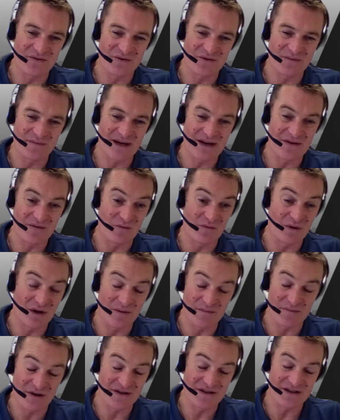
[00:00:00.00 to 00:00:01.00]
about all
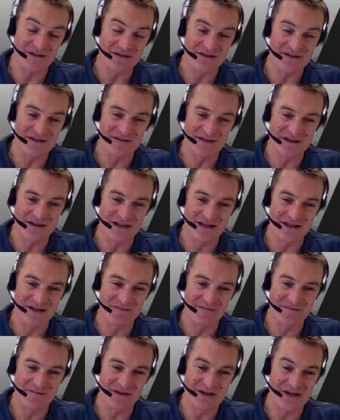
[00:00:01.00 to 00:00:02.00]
our products,
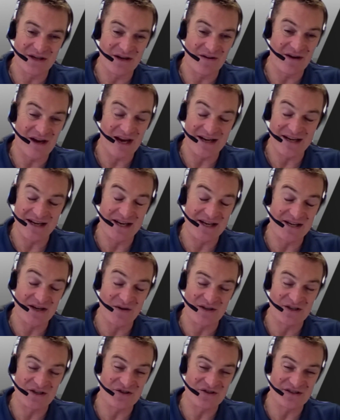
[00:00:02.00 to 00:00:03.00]
you know, and any
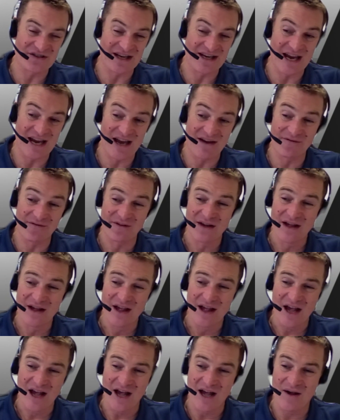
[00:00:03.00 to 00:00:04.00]
questions they have.
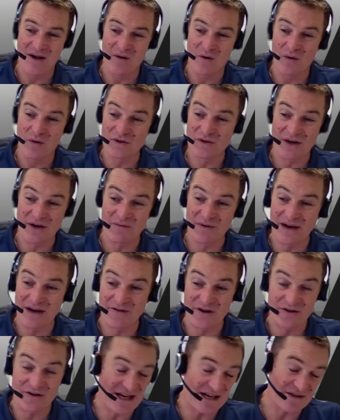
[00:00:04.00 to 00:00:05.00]
Also, we have
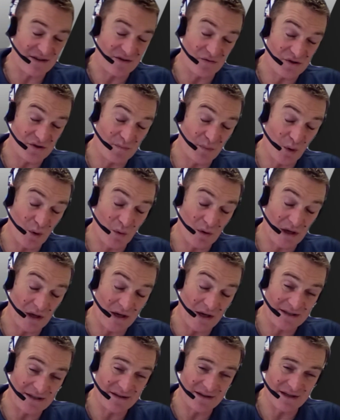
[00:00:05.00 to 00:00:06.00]
our technical support
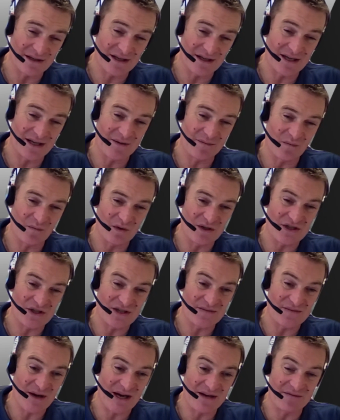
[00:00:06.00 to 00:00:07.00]
line, which
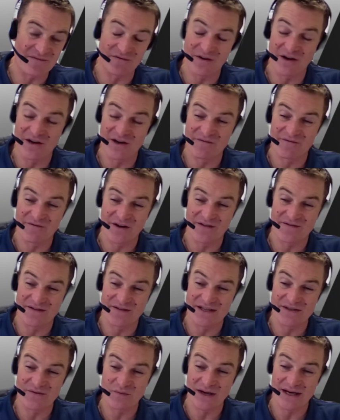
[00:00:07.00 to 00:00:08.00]
is manned five
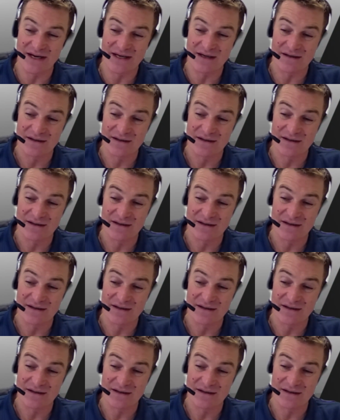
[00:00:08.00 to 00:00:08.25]
days a week.